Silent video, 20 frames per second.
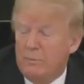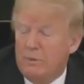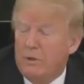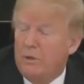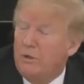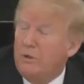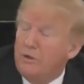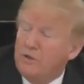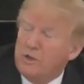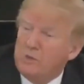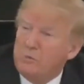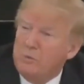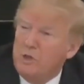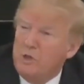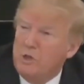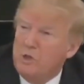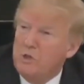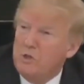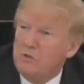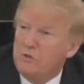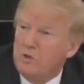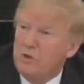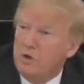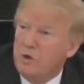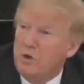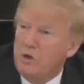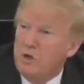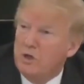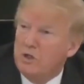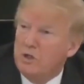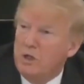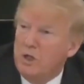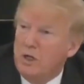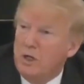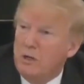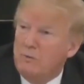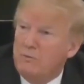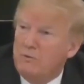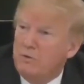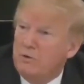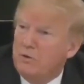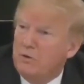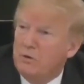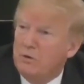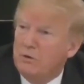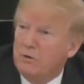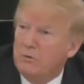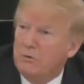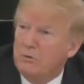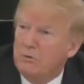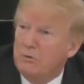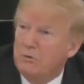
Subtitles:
pill that's been used for a long time, for